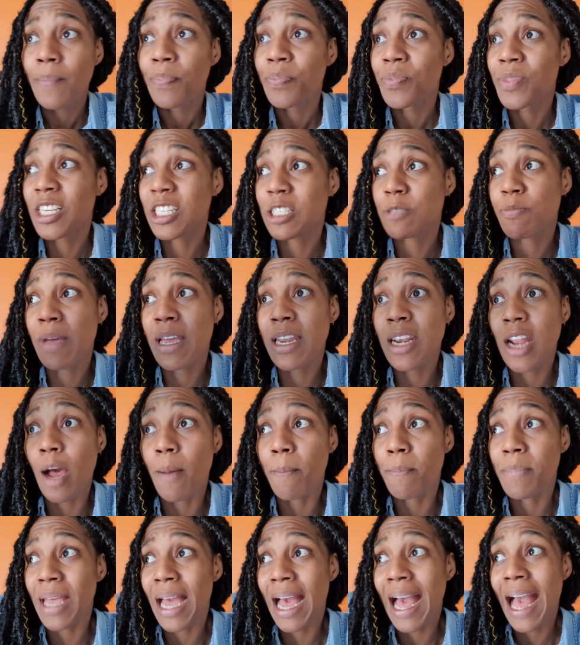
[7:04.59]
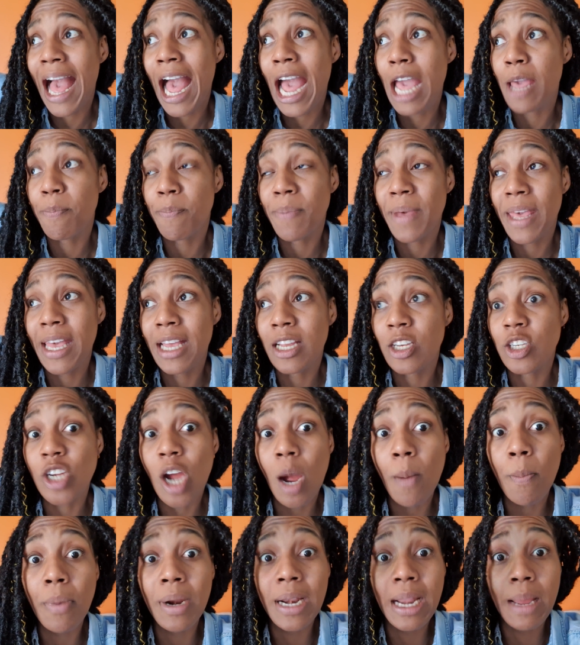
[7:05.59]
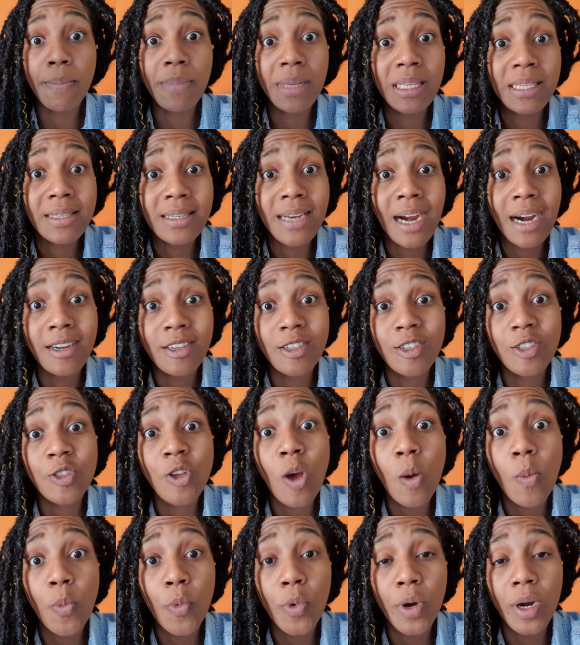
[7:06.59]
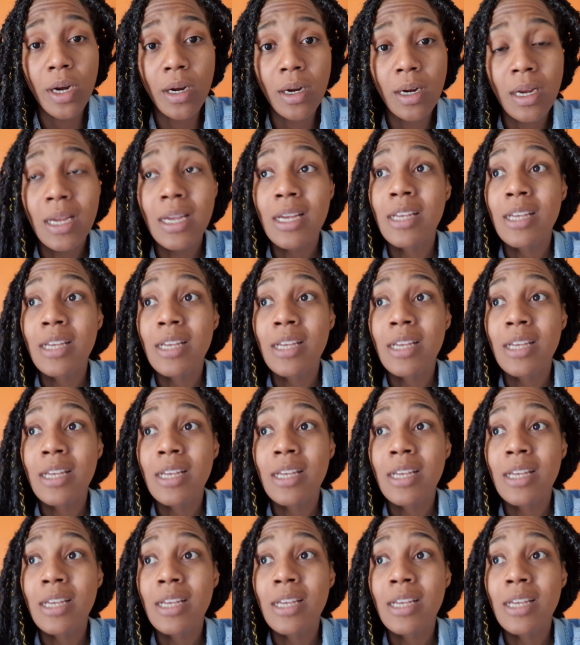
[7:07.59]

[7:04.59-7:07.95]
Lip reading: This may not be a high paying job, but let me start somewhere.